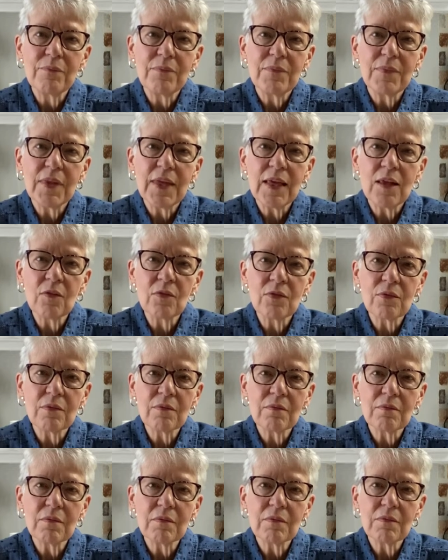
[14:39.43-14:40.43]
he's
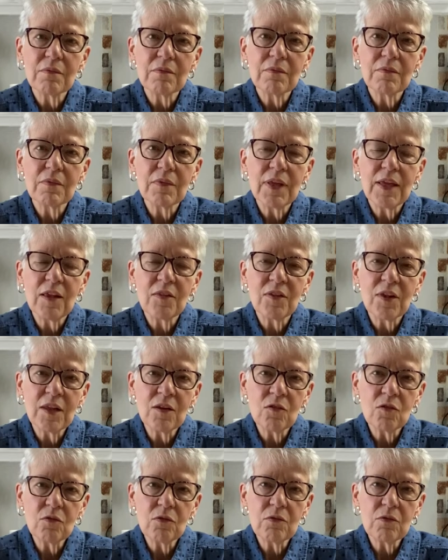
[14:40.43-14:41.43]

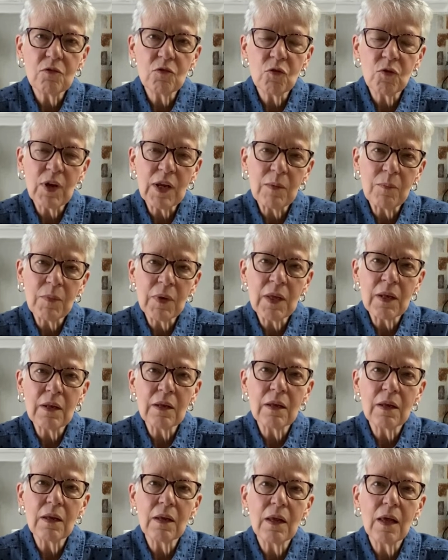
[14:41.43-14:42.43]
in treatment,
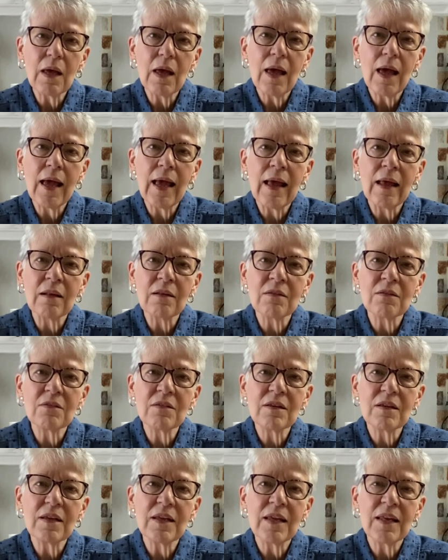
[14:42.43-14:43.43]
and
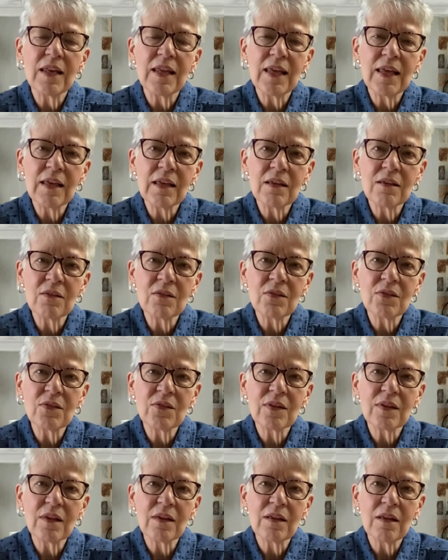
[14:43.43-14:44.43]
it is